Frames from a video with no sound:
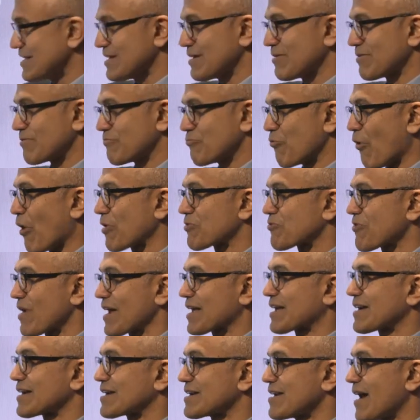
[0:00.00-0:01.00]
or not
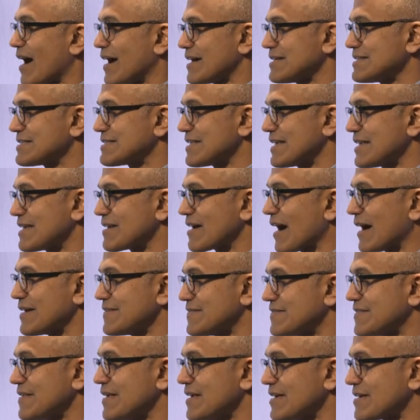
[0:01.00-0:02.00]
recognizing, I
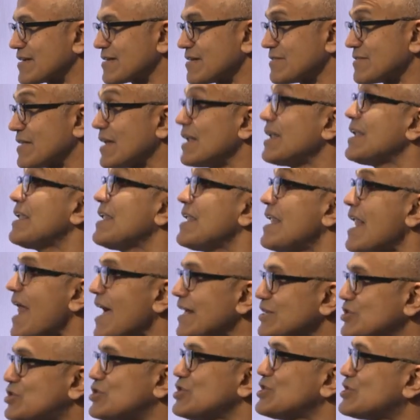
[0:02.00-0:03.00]
think, the
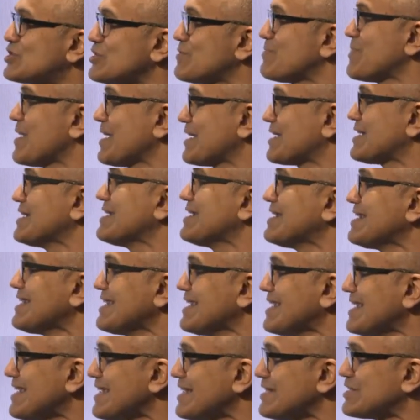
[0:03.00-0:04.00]
legitimate
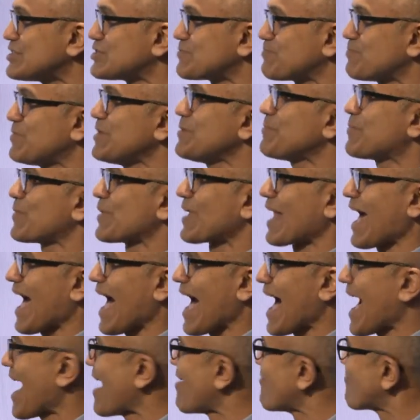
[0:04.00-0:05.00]
needs people
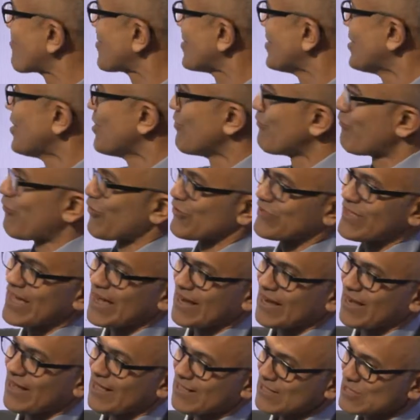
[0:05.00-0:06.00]
have for their
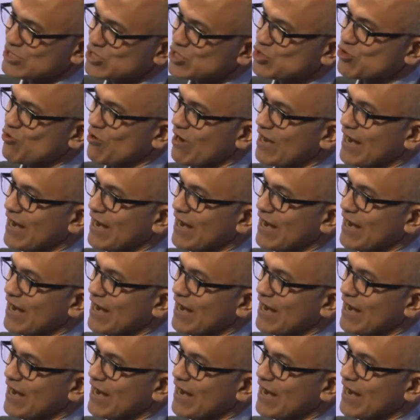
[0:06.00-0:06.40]
cultural